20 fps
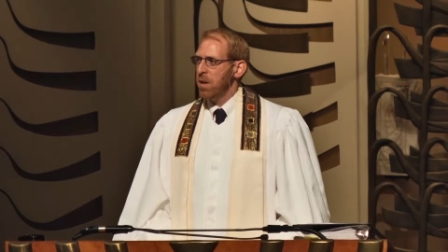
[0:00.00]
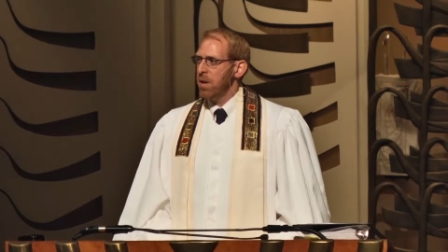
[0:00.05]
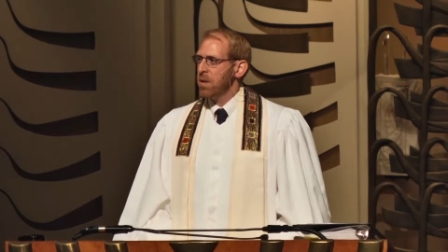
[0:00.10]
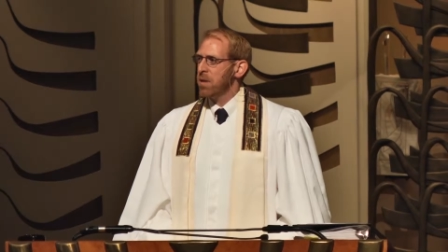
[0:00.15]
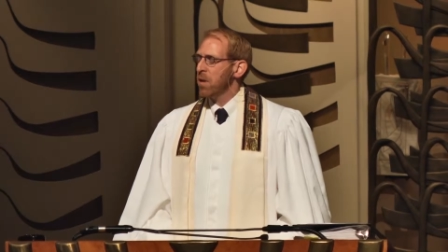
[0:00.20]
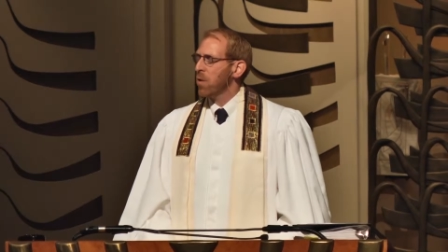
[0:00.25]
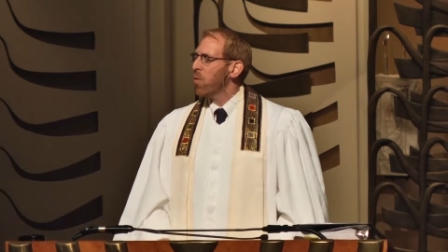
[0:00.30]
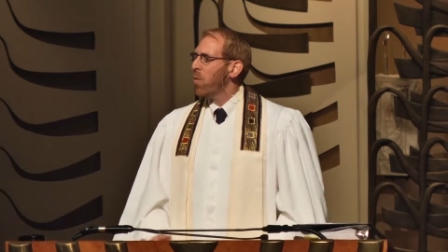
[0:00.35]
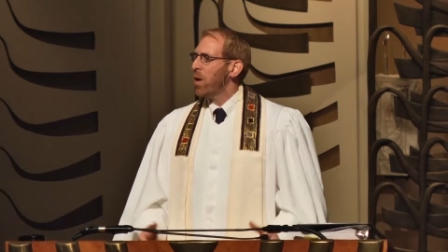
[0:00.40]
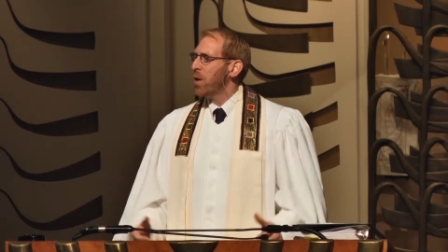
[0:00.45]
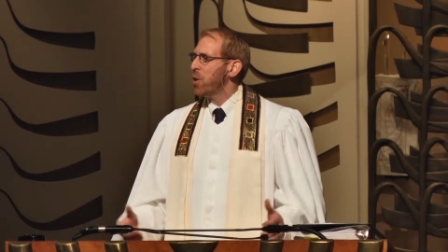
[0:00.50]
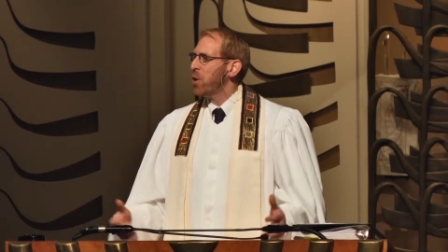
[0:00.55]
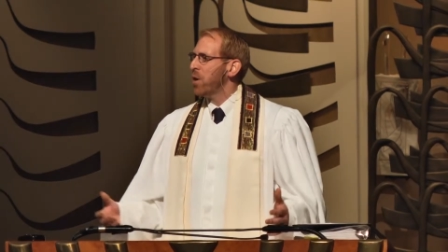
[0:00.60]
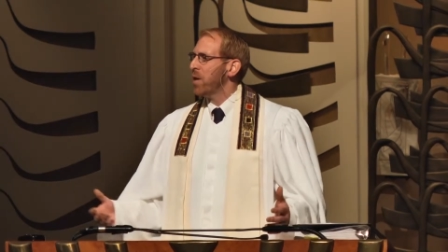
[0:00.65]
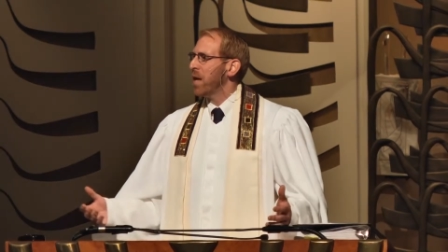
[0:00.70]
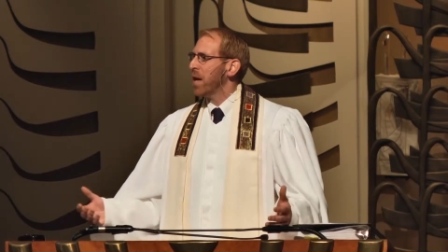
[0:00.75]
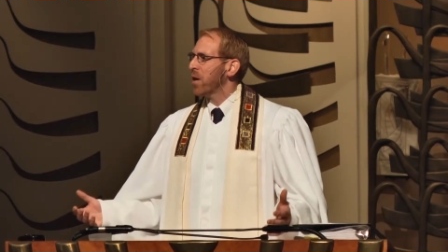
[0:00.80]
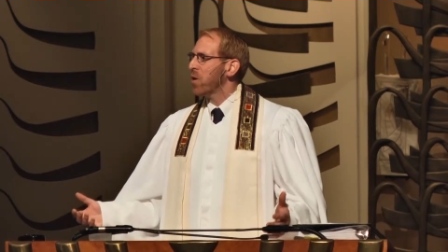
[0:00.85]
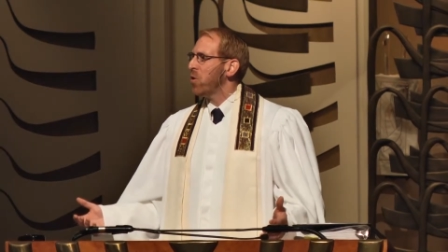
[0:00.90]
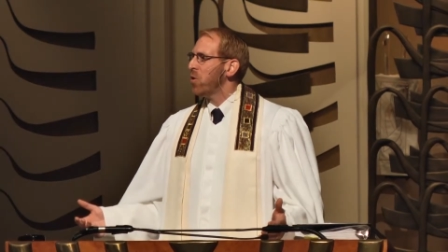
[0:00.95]
It's a
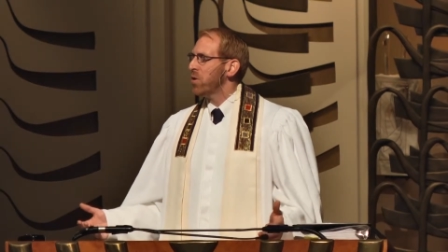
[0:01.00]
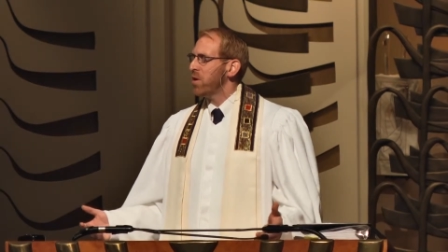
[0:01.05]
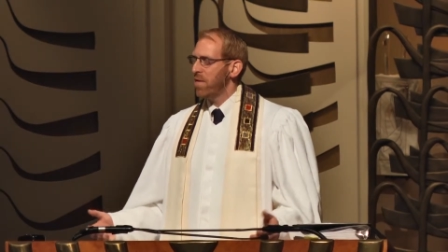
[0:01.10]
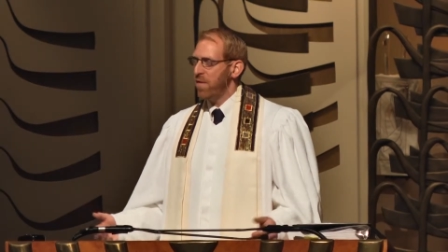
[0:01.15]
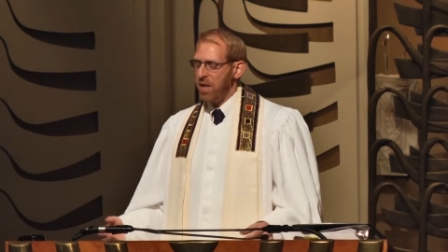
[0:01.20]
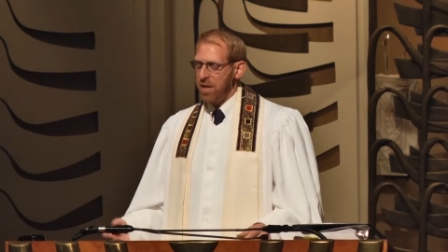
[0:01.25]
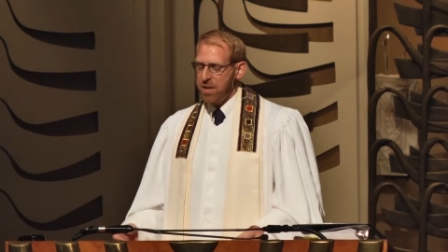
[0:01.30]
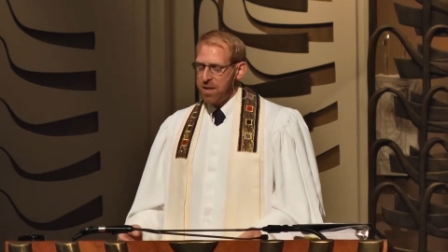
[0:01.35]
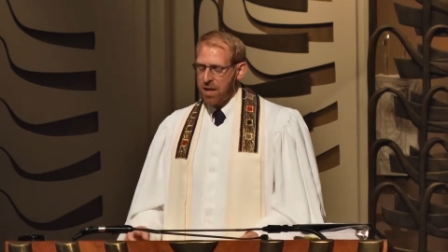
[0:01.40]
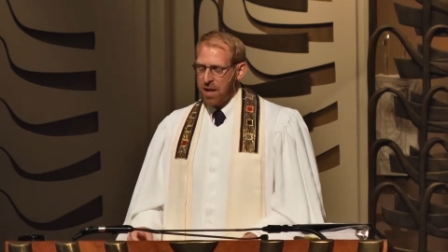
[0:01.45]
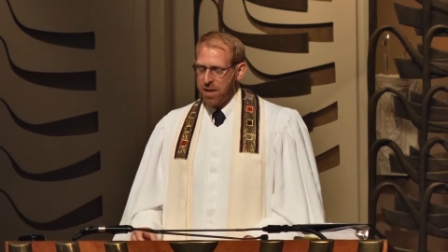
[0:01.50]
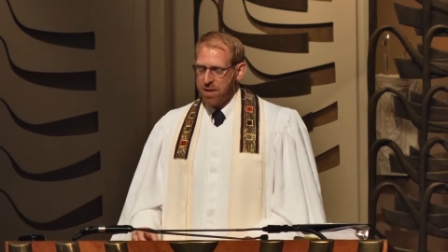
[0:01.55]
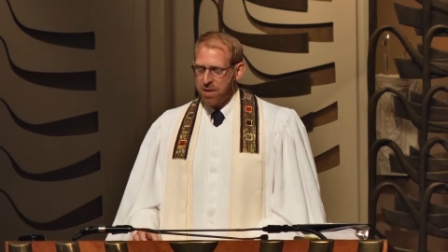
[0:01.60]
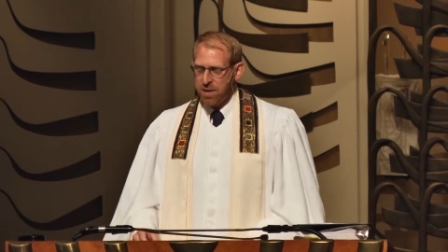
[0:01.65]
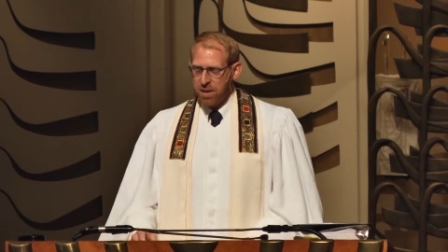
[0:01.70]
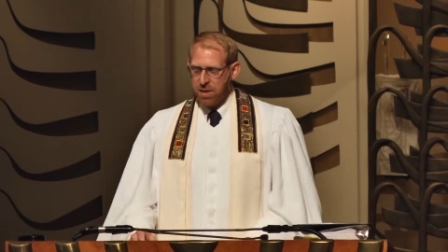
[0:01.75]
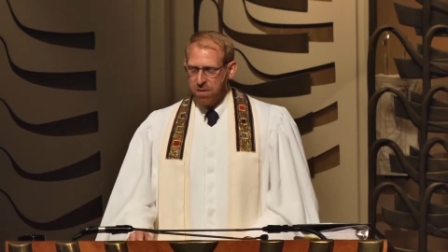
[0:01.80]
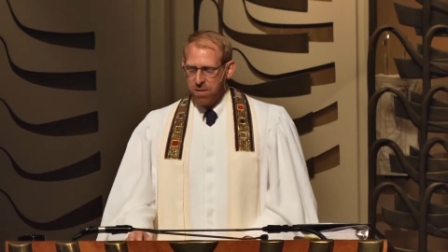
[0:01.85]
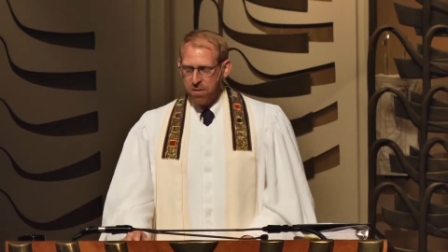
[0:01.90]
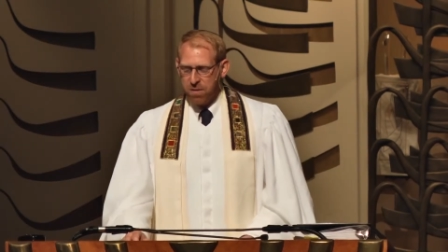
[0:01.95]
question that cultivates
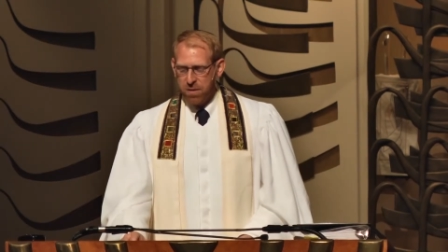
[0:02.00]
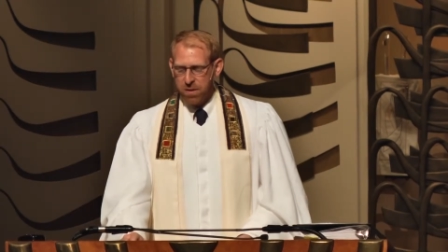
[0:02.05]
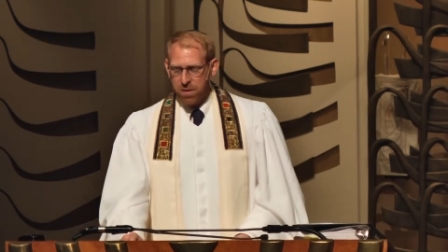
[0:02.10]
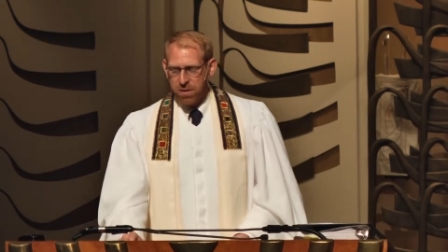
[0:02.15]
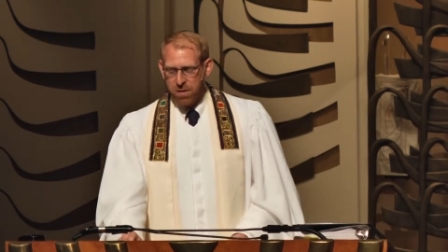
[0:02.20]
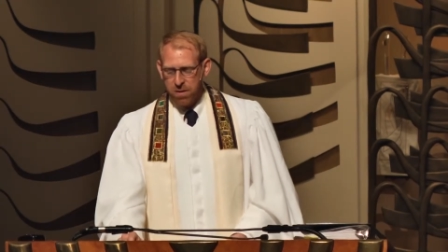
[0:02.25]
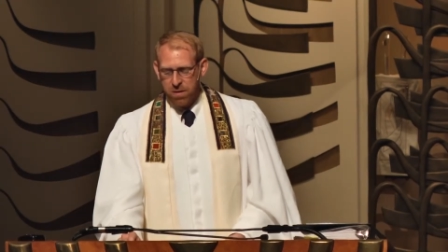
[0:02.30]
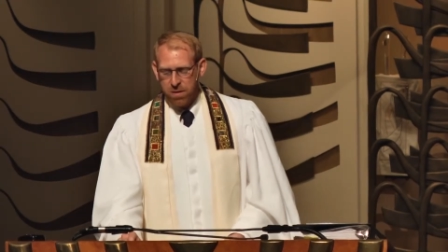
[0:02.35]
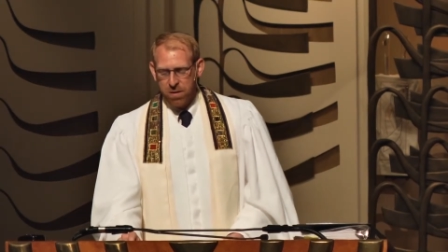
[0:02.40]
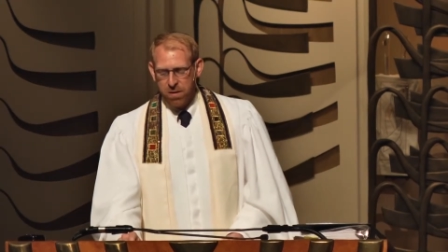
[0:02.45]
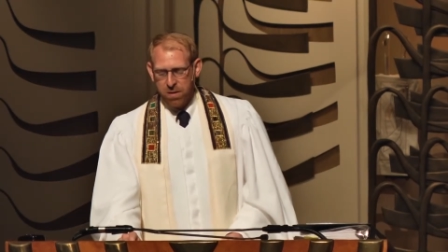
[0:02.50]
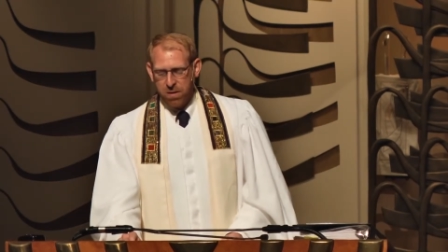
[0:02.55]
ideals